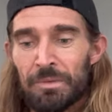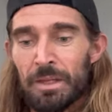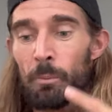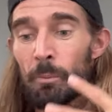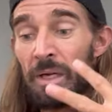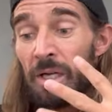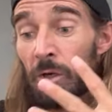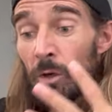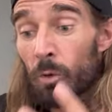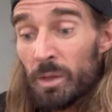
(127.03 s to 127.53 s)

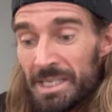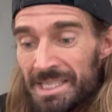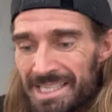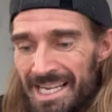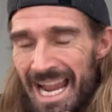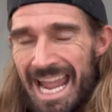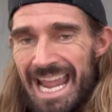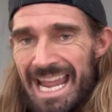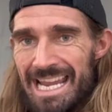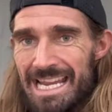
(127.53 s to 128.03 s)
We're going to
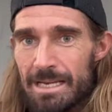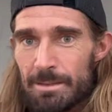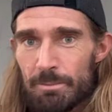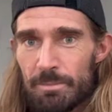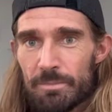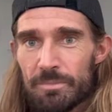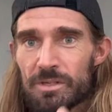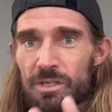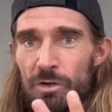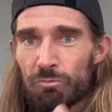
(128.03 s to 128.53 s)
aim
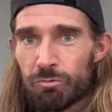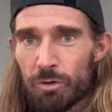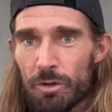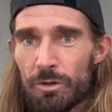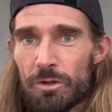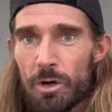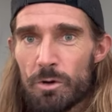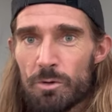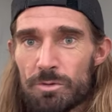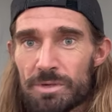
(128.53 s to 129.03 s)
to run
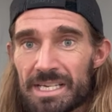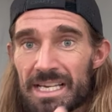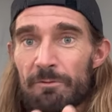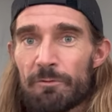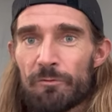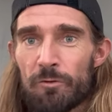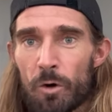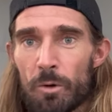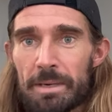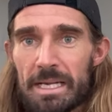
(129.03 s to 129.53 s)
those in
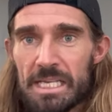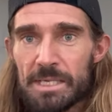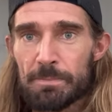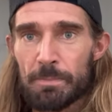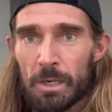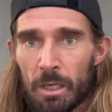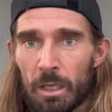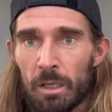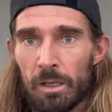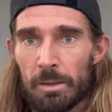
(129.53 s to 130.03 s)
4 minutes
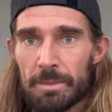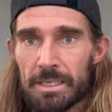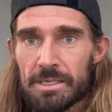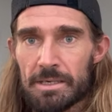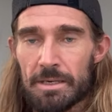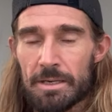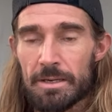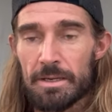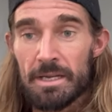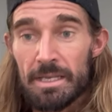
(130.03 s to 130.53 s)
per kilometer.